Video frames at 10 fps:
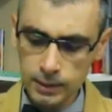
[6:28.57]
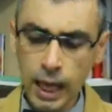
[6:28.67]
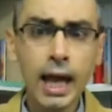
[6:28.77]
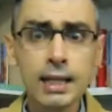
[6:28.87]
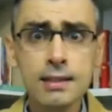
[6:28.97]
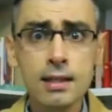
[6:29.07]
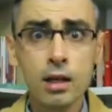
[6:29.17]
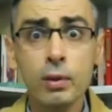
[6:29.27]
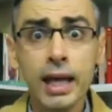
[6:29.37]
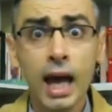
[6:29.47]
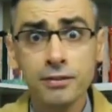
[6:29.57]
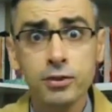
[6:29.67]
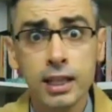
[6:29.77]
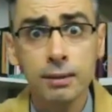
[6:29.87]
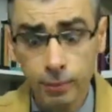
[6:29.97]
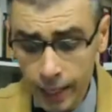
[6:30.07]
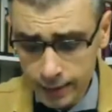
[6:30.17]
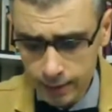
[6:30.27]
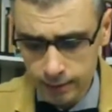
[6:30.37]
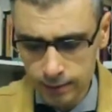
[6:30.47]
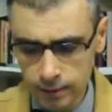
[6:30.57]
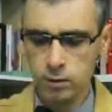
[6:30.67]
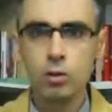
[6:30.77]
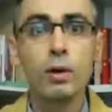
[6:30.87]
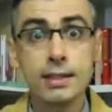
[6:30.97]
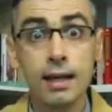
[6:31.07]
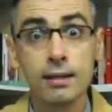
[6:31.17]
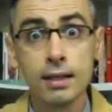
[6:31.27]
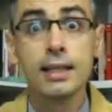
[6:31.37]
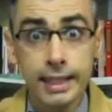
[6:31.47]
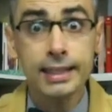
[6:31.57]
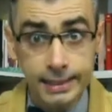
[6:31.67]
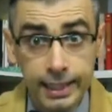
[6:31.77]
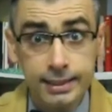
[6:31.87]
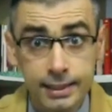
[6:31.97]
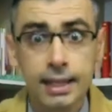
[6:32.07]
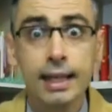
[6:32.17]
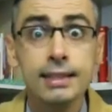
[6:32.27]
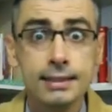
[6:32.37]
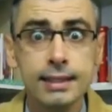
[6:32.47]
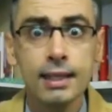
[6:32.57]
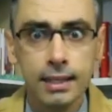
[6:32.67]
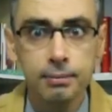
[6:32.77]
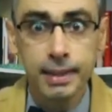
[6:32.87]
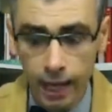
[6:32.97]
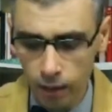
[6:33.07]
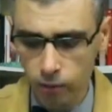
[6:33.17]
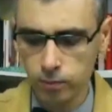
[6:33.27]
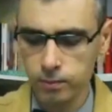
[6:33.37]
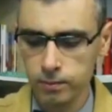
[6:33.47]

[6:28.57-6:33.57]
Alice, we have to tell Brandon. Wasan, yes, yes, let's tell him now.